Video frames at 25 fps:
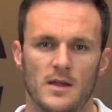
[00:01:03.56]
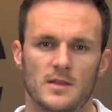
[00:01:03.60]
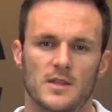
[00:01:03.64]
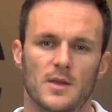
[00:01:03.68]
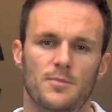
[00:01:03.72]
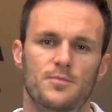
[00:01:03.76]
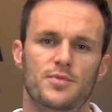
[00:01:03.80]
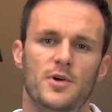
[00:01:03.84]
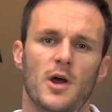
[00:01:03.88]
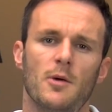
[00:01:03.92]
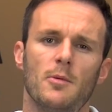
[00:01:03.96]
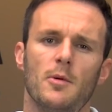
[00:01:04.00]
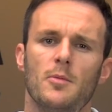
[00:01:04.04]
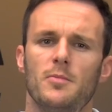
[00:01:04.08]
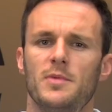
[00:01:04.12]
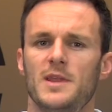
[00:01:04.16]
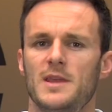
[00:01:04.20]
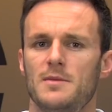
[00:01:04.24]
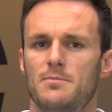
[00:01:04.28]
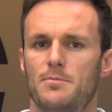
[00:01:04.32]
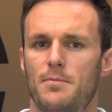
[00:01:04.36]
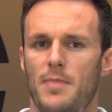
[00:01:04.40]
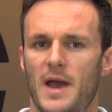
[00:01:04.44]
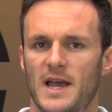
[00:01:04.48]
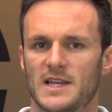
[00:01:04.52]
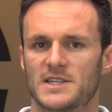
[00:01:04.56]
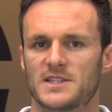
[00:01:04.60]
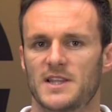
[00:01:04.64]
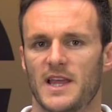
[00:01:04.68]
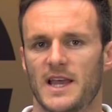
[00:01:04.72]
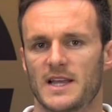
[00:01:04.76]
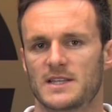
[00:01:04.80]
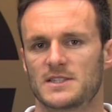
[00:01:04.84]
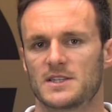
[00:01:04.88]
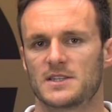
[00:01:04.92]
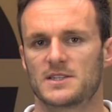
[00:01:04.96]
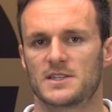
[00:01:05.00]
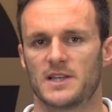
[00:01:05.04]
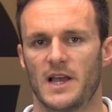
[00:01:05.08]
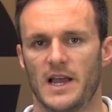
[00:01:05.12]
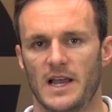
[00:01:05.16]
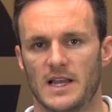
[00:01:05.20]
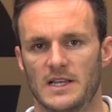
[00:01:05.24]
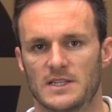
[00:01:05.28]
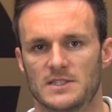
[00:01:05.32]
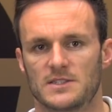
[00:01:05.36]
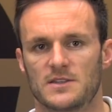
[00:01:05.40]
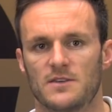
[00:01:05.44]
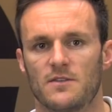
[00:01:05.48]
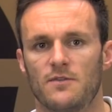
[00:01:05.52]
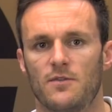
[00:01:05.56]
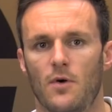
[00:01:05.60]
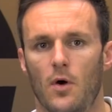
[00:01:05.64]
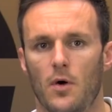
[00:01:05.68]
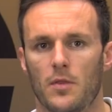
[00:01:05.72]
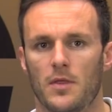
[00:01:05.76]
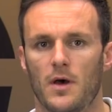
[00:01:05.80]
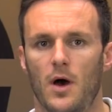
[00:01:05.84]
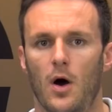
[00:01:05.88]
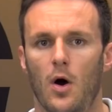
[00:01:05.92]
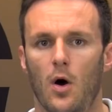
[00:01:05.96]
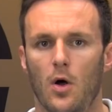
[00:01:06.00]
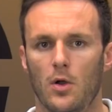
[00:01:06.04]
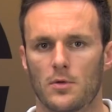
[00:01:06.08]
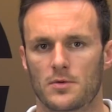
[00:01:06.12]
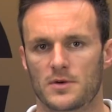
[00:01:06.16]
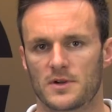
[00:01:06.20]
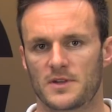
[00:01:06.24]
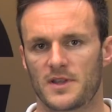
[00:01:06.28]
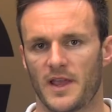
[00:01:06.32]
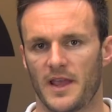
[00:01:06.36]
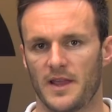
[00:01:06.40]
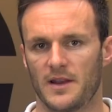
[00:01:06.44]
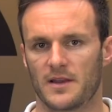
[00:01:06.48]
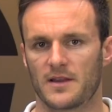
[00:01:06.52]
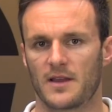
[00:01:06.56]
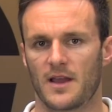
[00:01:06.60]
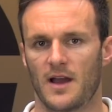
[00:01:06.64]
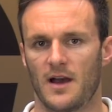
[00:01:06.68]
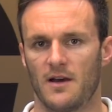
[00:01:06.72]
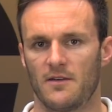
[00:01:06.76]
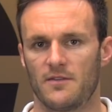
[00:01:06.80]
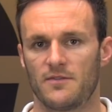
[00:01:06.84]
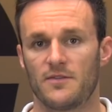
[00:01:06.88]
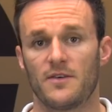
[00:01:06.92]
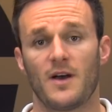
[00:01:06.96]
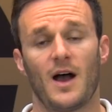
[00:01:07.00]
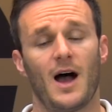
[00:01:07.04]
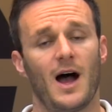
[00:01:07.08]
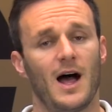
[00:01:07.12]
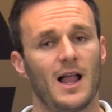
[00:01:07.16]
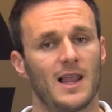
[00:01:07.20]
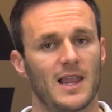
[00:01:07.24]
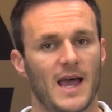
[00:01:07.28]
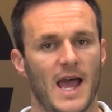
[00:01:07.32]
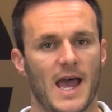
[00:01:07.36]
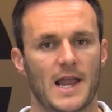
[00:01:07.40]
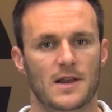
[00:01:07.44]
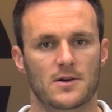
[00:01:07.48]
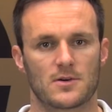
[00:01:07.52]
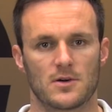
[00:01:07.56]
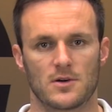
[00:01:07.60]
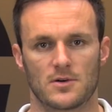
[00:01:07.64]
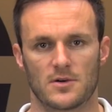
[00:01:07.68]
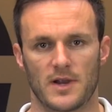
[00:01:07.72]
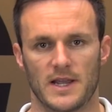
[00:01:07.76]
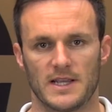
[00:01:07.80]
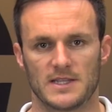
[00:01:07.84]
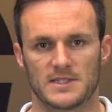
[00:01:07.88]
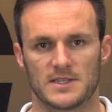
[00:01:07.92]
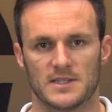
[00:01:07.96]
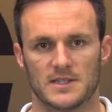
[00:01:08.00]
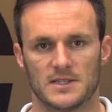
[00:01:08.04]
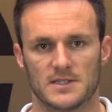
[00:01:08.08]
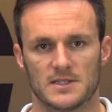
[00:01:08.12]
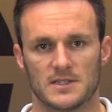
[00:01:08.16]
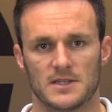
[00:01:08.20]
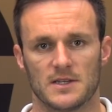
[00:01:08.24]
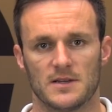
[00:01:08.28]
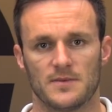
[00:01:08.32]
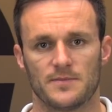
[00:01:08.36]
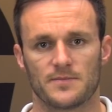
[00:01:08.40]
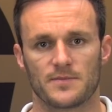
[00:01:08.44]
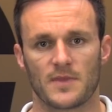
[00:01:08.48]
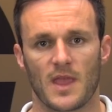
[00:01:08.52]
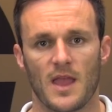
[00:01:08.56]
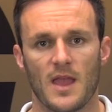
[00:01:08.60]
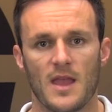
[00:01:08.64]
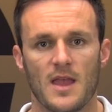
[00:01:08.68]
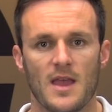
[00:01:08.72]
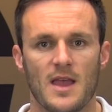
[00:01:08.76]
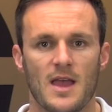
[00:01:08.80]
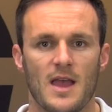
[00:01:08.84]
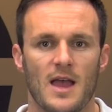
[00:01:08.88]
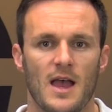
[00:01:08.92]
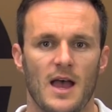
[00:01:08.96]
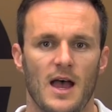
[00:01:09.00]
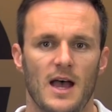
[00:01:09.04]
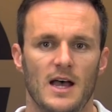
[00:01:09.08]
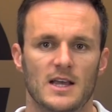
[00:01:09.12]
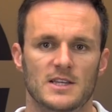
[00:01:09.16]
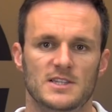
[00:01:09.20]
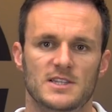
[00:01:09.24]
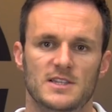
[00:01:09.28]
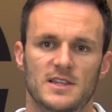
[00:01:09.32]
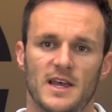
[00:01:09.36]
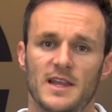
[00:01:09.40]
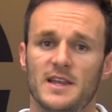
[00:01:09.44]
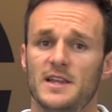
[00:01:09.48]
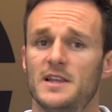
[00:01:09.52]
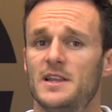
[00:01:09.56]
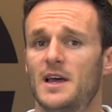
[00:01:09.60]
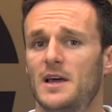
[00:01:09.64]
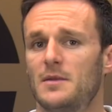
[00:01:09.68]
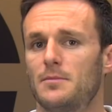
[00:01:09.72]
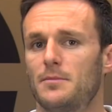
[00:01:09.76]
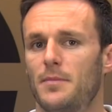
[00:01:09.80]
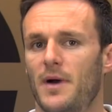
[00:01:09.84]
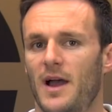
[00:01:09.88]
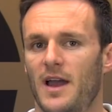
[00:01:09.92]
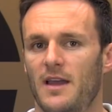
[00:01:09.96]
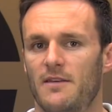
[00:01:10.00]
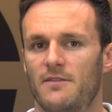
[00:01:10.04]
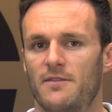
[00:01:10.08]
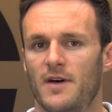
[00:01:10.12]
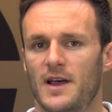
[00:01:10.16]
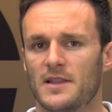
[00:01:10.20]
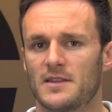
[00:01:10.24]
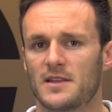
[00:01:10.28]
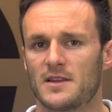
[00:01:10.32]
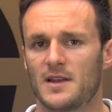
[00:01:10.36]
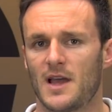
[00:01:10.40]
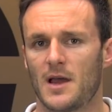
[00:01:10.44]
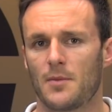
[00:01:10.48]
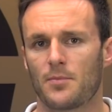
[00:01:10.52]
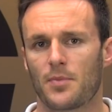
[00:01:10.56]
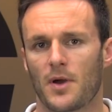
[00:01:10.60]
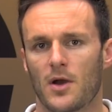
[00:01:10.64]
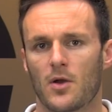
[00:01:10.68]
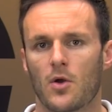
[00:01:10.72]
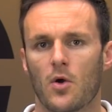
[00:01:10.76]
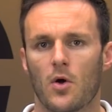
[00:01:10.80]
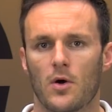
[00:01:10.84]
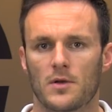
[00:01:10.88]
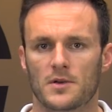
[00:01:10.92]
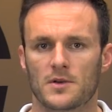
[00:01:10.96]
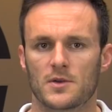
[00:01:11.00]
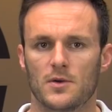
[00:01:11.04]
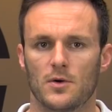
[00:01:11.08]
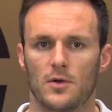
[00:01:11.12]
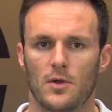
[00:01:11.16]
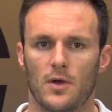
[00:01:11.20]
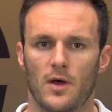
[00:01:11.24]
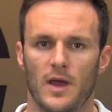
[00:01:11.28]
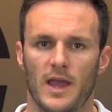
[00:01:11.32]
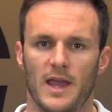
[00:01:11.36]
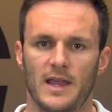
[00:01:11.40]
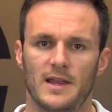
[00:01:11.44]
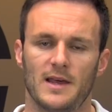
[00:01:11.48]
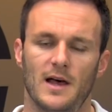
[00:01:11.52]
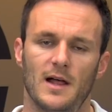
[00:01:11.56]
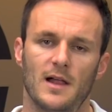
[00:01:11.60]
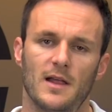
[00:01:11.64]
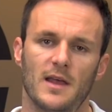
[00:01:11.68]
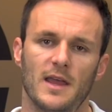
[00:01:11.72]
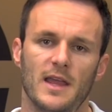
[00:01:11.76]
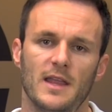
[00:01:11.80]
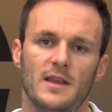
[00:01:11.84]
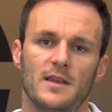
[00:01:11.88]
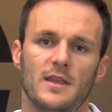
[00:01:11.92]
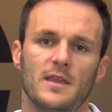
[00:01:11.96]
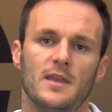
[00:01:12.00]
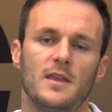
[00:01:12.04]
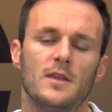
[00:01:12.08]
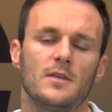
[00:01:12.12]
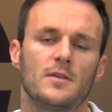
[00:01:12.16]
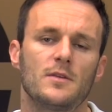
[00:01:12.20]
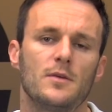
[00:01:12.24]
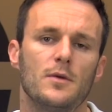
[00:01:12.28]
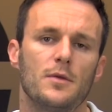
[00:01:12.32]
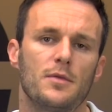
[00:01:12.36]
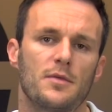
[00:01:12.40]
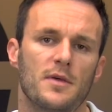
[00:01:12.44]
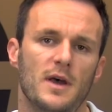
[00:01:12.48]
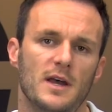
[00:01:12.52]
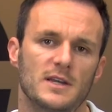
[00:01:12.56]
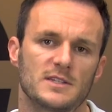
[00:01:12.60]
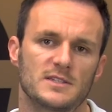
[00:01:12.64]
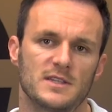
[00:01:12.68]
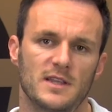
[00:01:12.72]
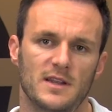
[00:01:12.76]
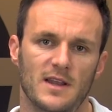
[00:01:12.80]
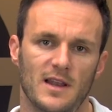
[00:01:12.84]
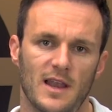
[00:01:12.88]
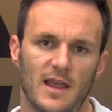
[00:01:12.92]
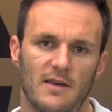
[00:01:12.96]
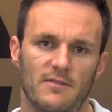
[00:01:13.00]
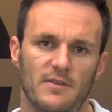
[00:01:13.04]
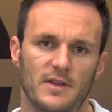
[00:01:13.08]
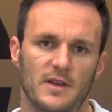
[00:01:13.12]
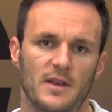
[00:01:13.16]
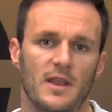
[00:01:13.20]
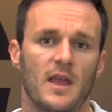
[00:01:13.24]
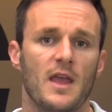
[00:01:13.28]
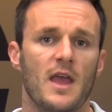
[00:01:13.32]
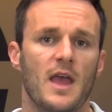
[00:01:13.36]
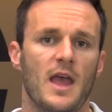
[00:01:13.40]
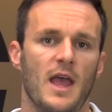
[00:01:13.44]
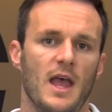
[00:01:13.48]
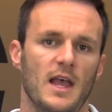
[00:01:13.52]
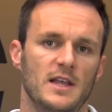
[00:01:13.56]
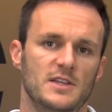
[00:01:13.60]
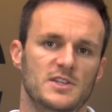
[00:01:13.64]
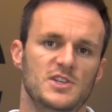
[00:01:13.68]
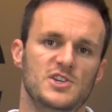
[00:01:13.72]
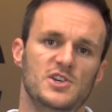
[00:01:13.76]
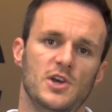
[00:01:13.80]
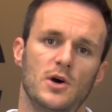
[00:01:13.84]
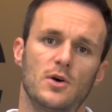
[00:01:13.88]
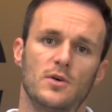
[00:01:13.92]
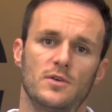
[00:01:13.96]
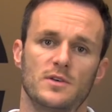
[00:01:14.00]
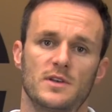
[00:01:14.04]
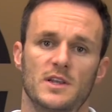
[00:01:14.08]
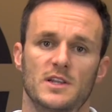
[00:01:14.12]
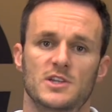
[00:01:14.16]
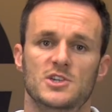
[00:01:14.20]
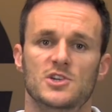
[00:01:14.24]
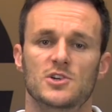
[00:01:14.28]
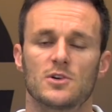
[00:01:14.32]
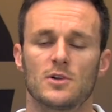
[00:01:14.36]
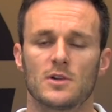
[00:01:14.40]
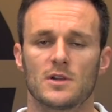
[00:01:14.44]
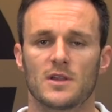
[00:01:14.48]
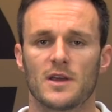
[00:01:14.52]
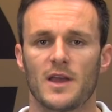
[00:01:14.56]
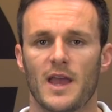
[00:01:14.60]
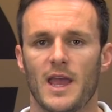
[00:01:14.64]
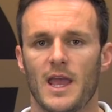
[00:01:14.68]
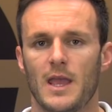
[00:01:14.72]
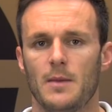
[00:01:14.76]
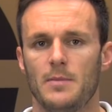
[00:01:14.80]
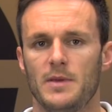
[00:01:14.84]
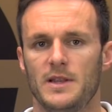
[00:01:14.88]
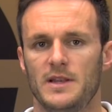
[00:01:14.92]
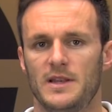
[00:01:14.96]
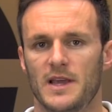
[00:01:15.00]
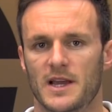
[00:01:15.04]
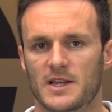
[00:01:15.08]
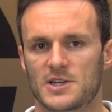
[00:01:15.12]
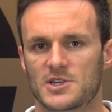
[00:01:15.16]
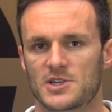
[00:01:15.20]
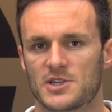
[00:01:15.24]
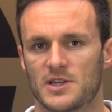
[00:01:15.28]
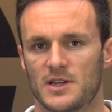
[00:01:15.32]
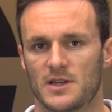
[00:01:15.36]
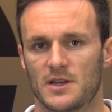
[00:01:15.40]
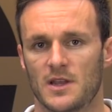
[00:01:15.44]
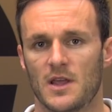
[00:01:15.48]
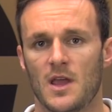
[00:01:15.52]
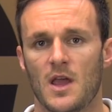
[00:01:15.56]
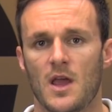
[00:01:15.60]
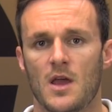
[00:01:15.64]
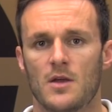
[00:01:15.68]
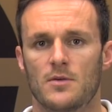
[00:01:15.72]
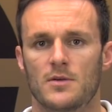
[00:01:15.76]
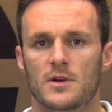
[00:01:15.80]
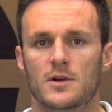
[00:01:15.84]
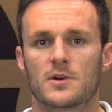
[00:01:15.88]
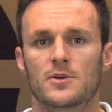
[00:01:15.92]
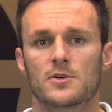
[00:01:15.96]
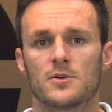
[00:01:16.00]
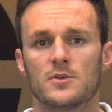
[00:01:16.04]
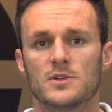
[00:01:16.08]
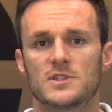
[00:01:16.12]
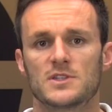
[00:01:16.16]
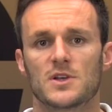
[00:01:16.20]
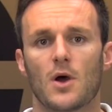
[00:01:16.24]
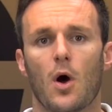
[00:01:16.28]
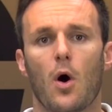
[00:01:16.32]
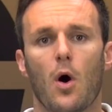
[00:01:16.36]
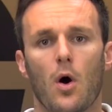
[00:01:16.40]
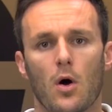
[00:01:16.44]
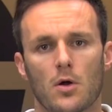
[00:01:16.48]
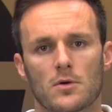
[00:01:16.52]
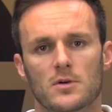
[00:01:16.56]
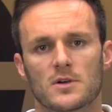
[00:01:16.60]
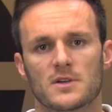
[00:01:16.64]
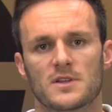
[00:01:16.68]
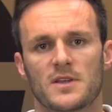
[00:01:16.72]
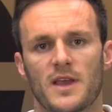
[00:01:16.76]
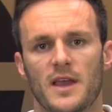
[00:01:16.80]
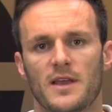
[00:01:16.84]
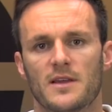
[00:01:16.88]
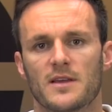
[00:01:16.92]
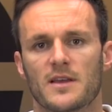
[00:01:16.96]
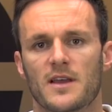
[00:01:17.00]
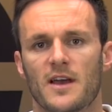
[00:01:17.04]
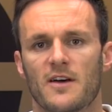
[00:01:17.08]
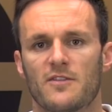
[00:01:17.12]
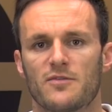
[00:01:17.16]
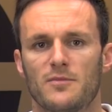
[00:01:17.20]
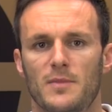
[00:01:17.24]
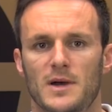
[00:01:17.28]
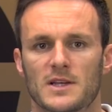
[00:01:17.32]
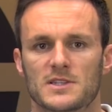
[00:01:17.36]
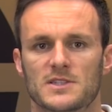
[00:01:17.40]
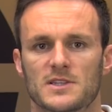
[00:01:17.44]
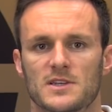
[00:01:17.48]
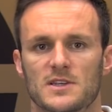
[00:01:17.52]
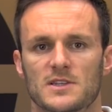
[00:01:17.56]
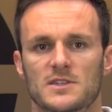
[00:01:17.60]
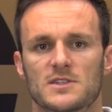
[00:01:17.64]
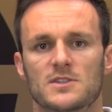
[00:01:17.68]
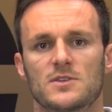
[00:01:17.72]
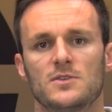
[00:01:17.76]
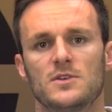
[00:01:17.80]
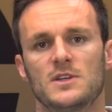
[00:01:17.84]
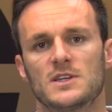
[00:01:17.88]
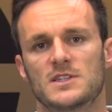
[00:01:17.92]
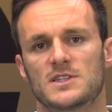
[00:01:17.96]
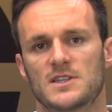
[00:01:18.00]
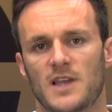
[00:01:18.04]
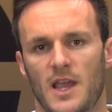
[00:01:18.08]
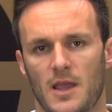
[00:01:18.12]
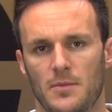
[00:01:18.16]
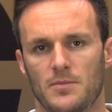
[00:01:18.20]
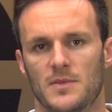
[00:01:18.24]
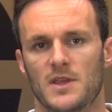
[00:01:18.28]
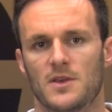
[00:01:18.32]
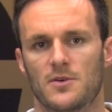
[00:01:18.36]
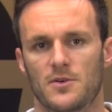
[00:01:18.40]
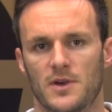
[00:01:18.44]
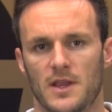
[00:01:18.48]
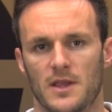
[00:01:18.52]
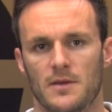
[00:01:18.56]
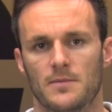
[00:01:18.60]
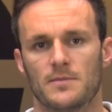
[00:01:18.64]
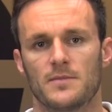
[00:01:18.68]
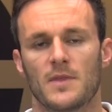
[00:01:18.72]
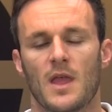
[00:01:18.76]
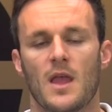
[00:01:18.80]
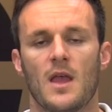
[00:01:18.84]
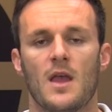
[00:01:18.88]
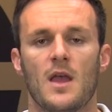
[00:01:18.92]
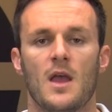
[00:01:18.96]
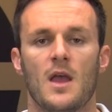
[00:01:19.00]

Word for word: The probably best exercise for the whole rotator cuff are lateral raises. A study done by Wattanaprakornkul et al. In the year two thousand eleven has shown that shoulder abduction recruits all rotator cuff muscles to the same degree.